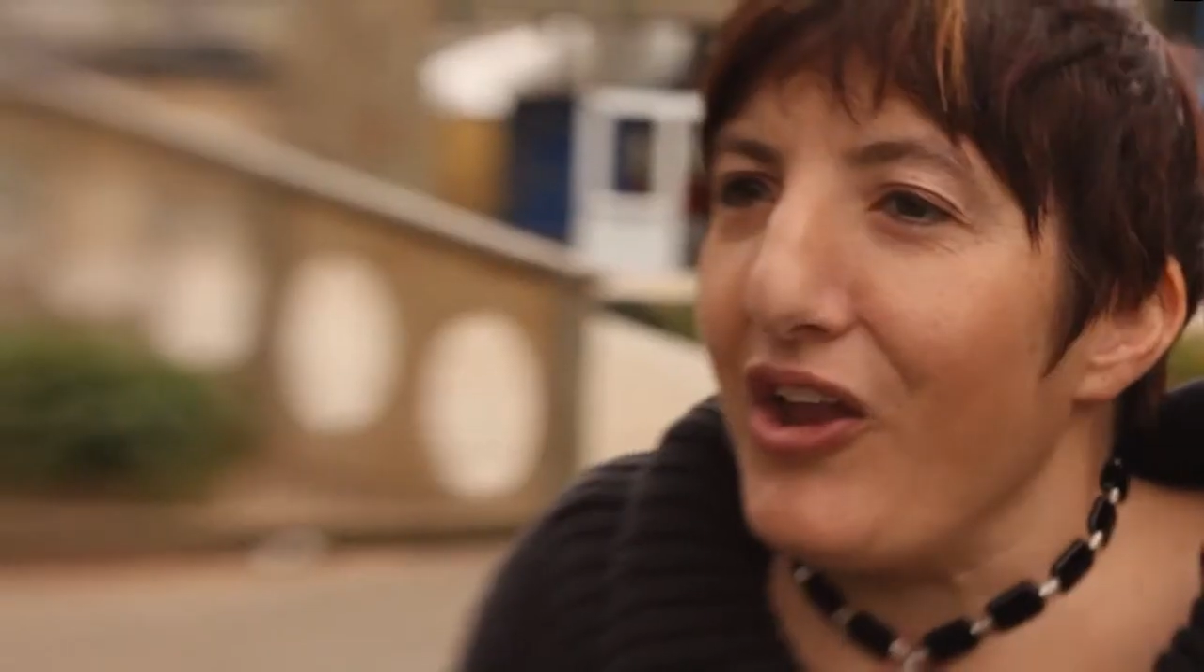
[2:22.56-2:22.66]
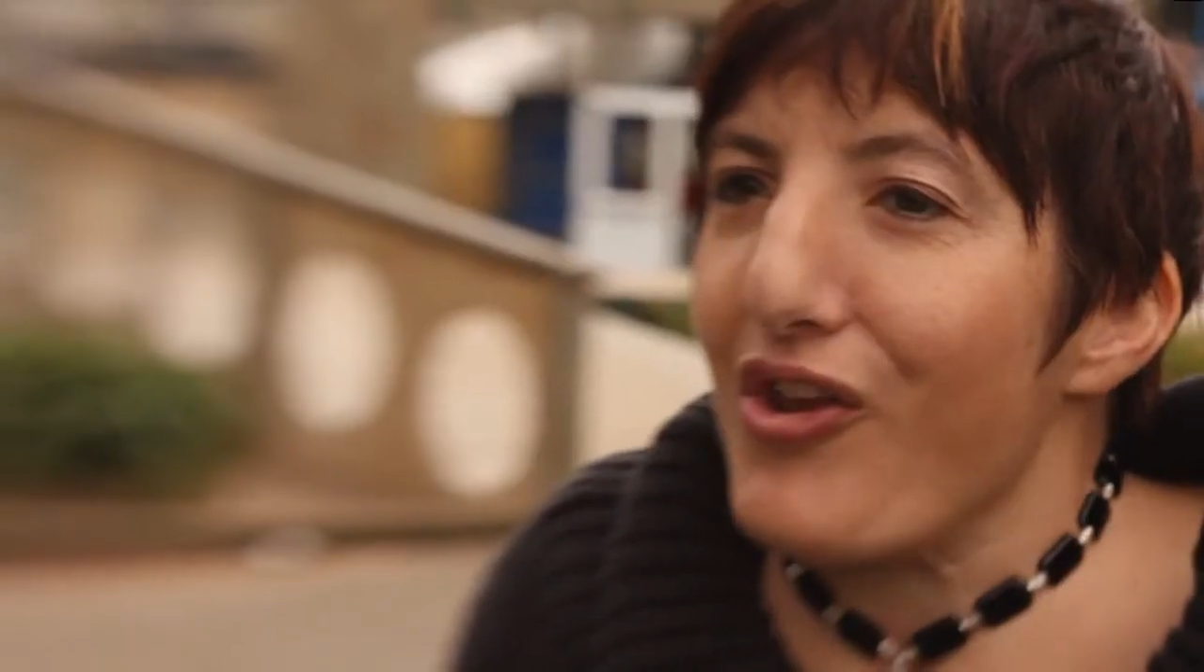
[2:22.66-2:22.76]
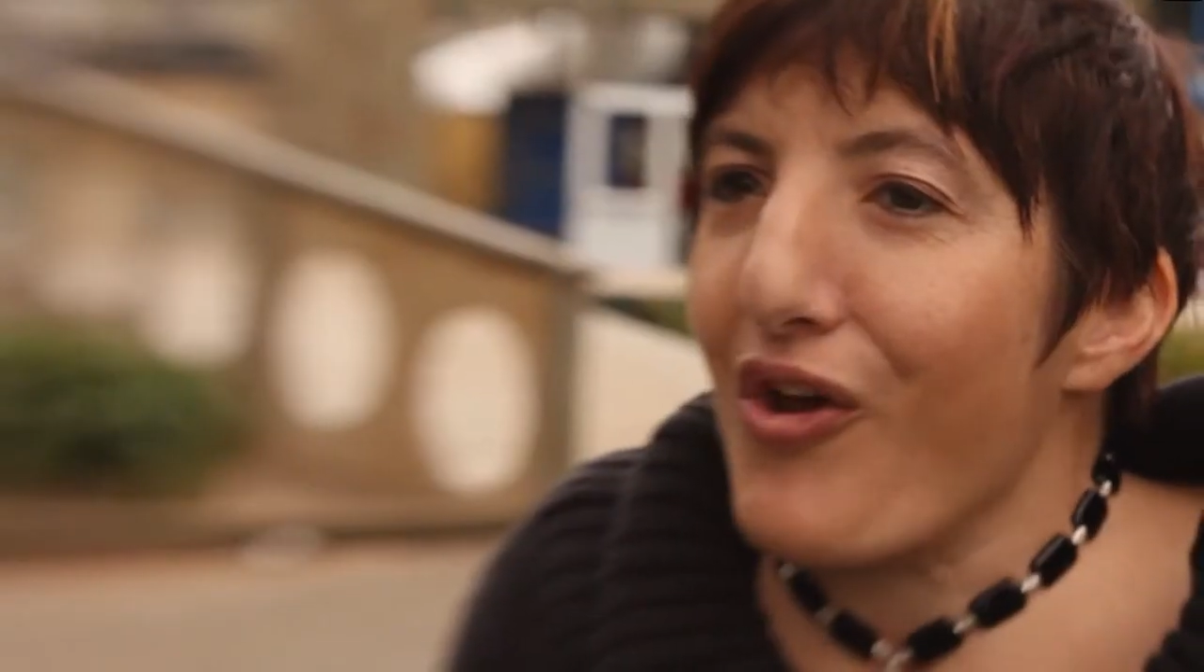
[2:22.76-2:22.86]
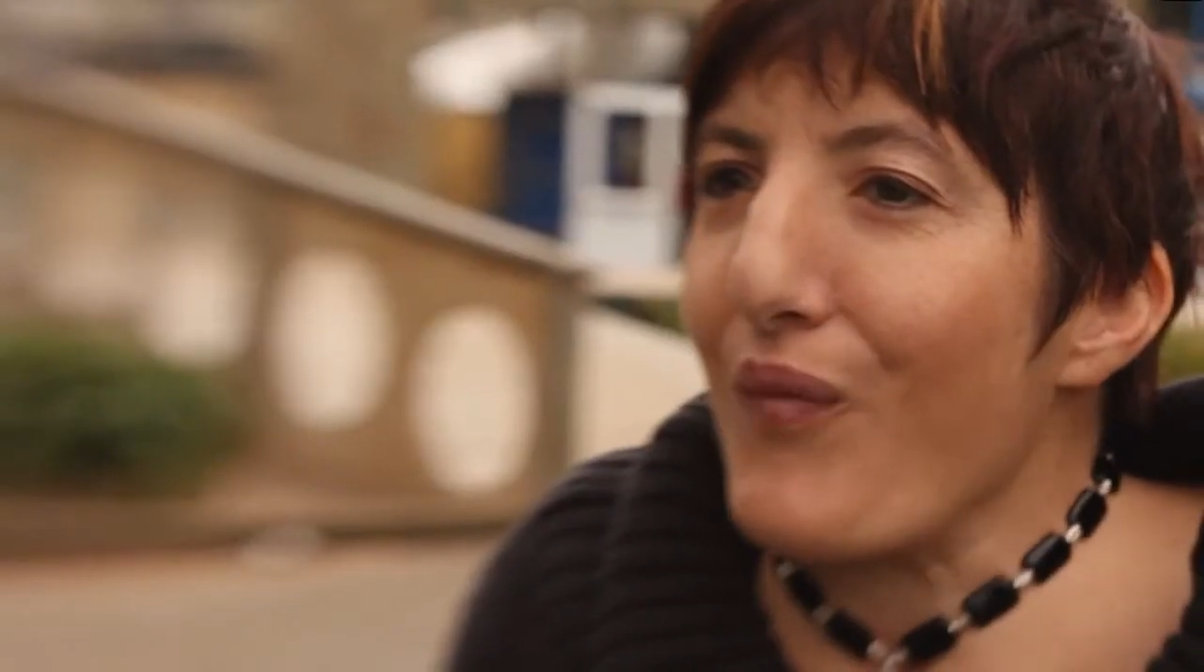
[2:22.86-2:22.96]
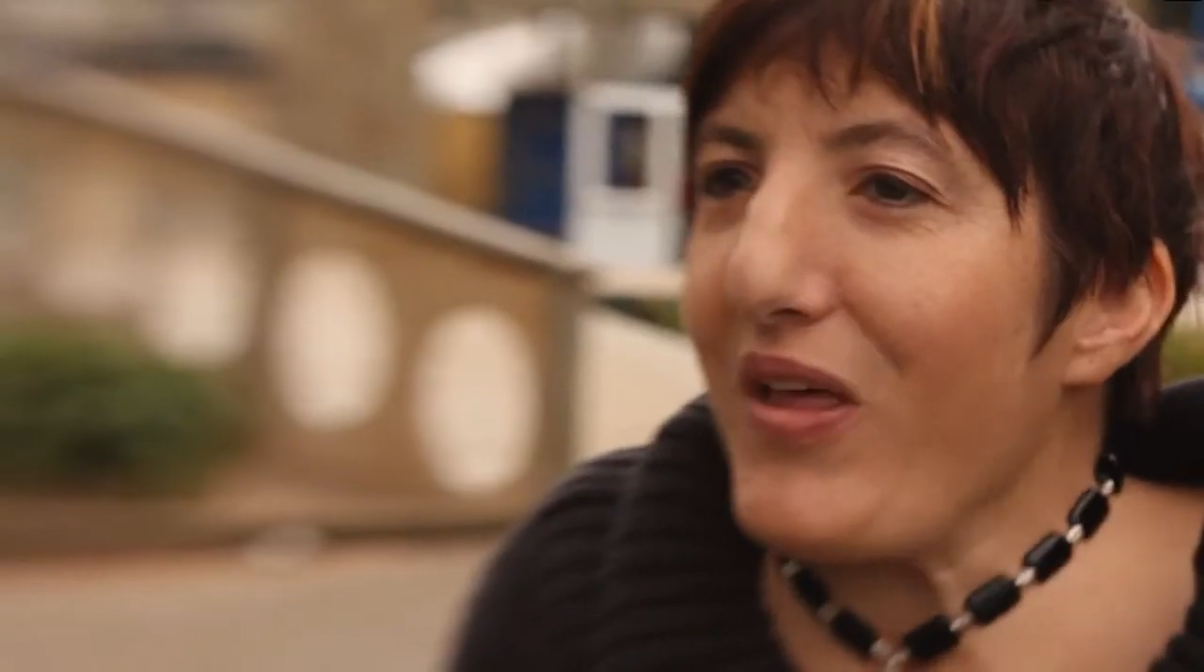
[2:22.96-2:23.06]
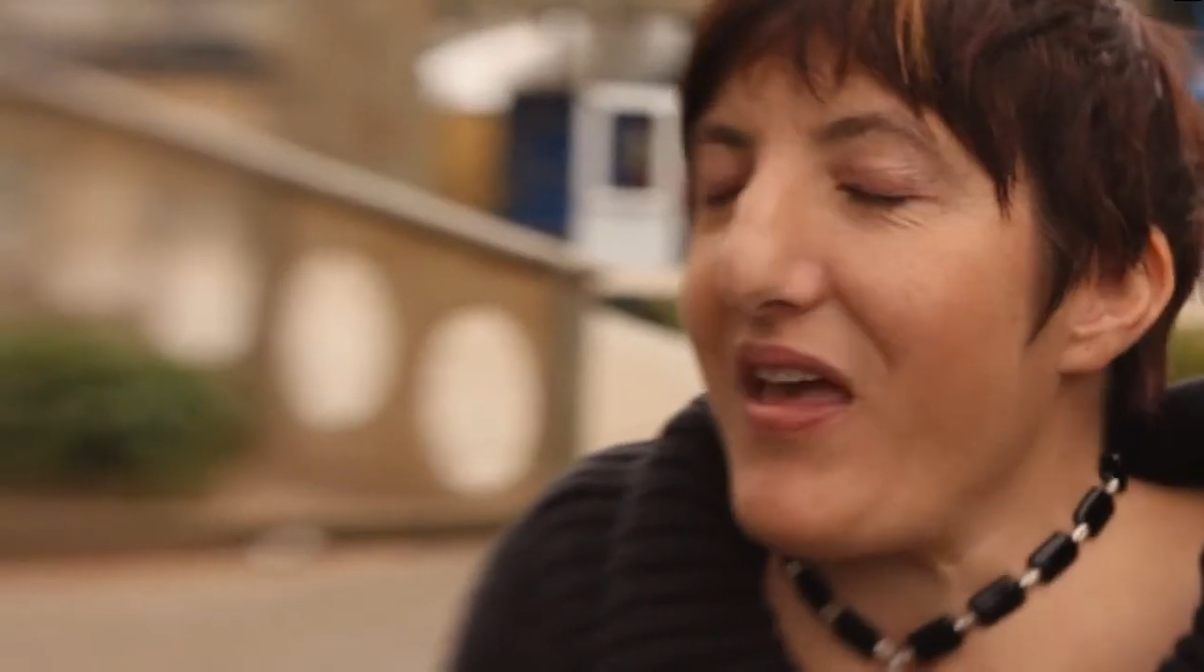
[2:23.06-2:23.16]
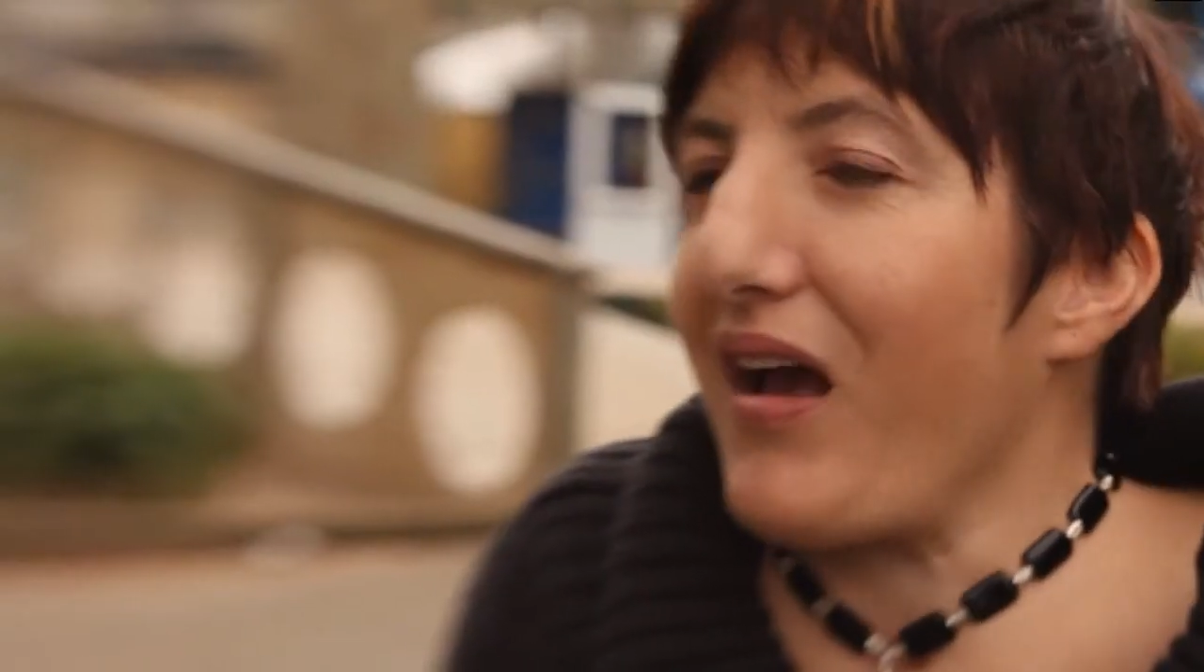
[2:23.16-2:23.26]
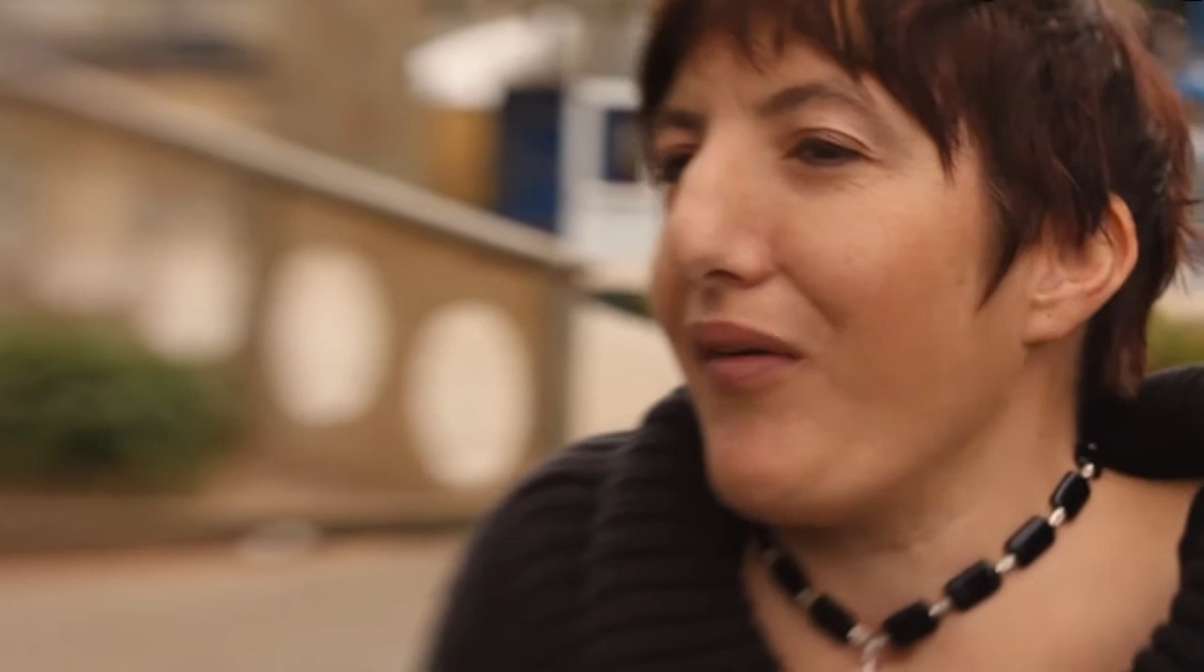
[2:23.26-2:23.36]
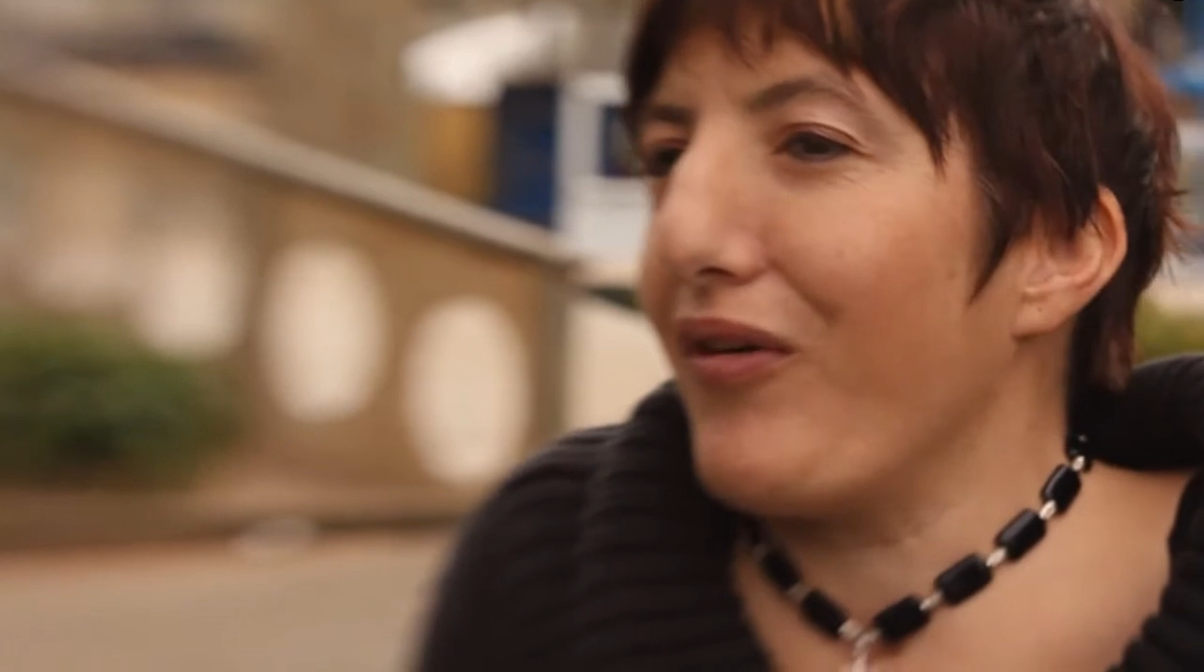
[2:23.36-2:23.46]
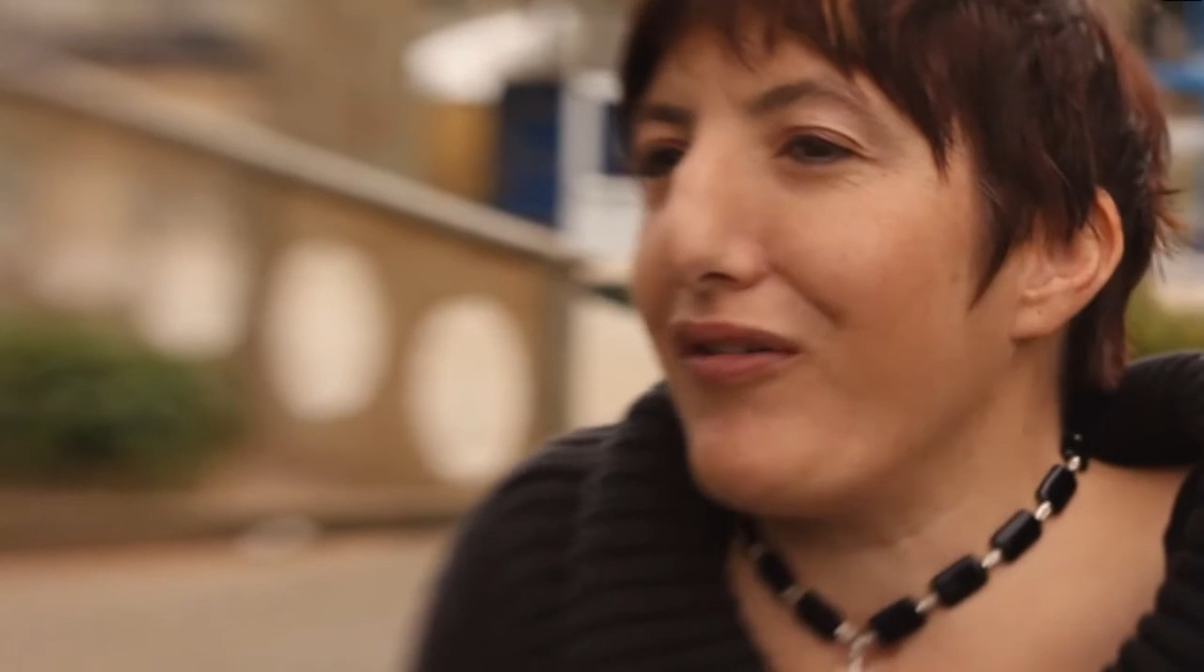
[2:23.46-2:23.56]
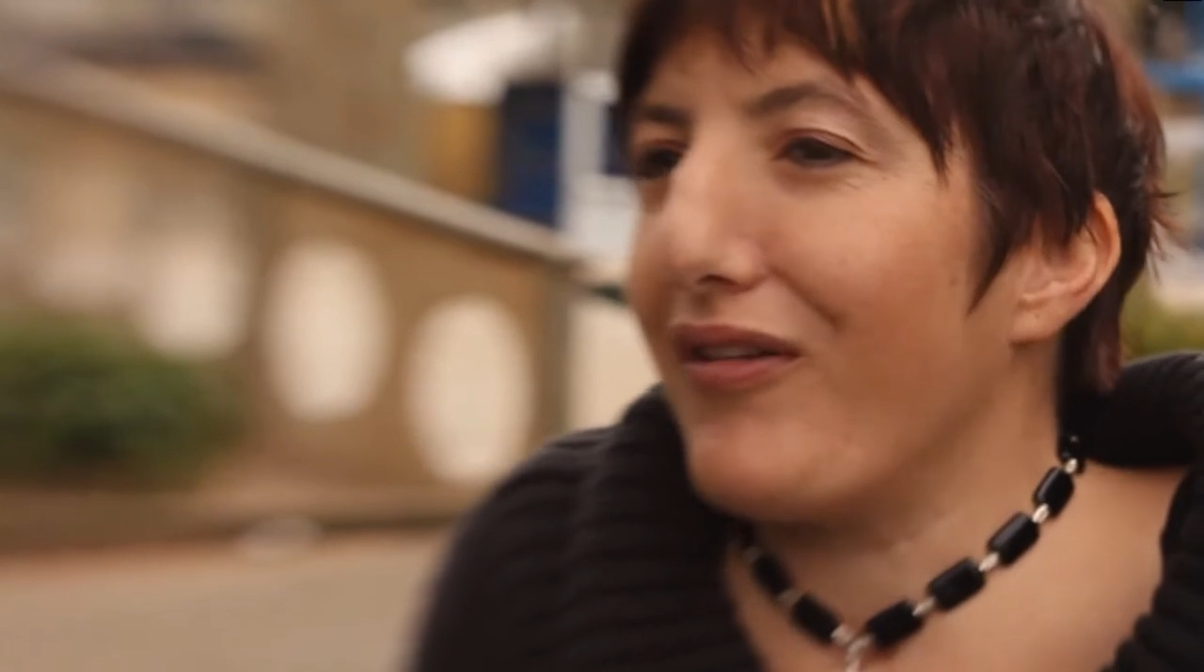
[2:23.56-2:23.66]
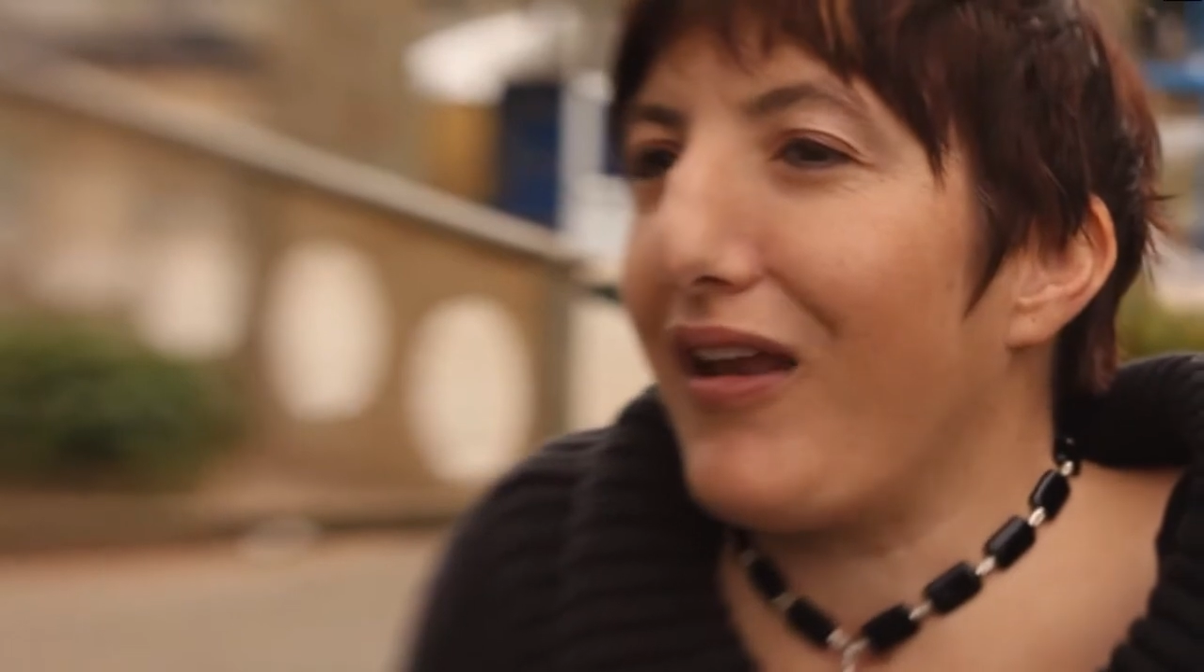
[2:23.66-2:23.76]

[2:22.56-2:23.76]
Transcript: no one that I would